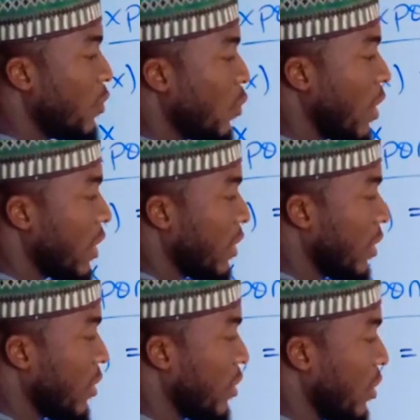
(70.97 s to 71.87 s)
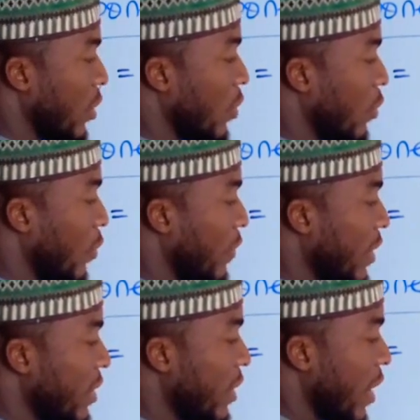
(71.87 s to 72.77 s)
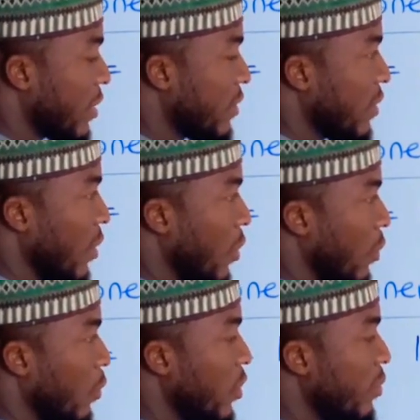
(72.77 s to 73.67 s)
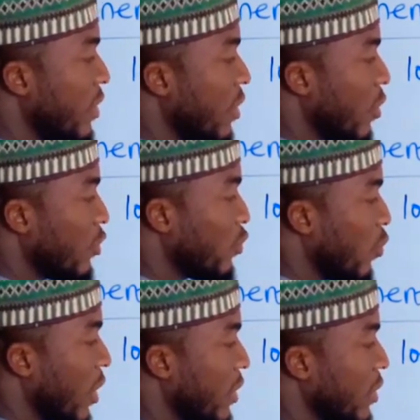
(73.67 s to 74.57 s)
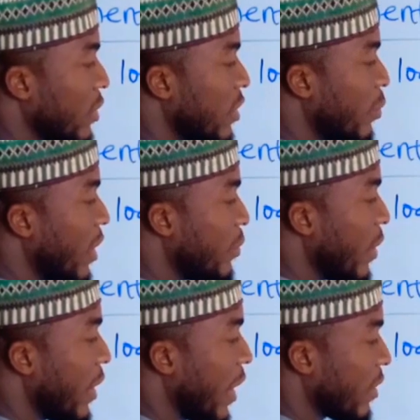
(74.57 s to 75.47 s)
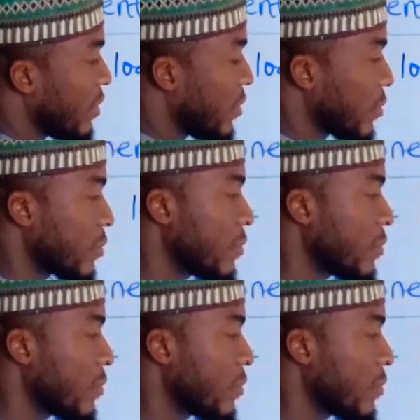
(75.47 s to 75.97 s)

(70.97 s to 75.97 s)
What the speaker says: dy over dx will be equal to 1 divided by x.